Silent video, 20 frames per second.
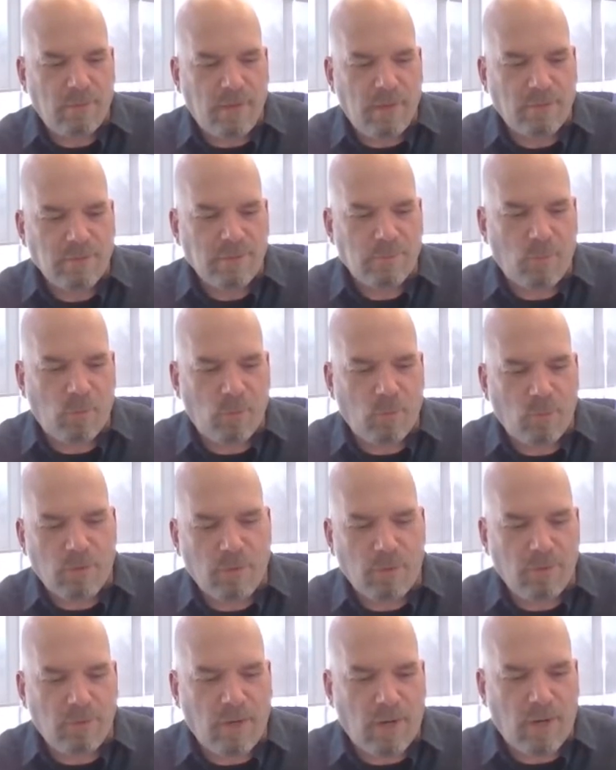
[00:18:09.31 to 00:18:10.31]

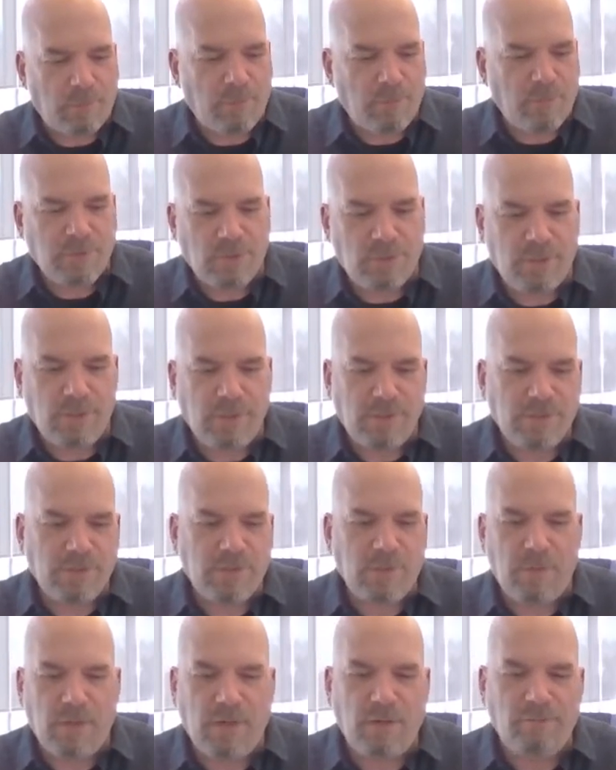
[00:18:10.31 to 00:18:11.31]
explored the opportunities
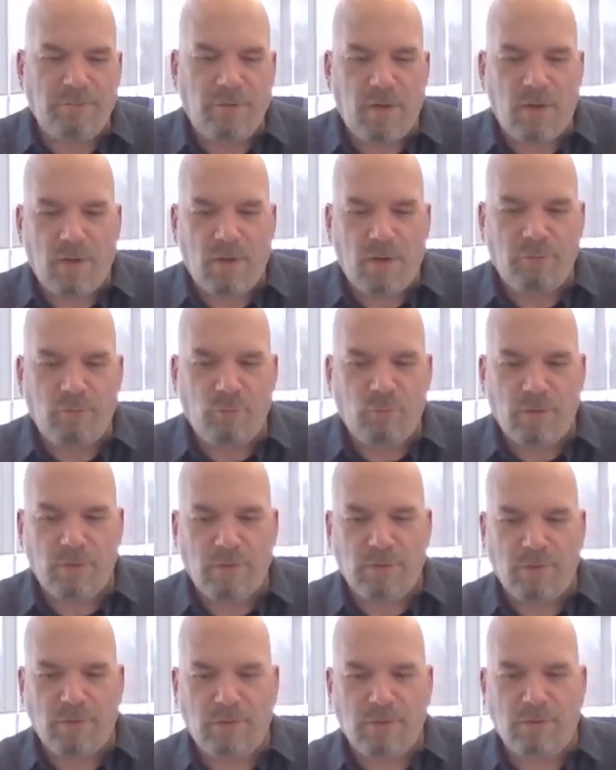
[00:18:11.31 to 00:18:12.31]
to be involved with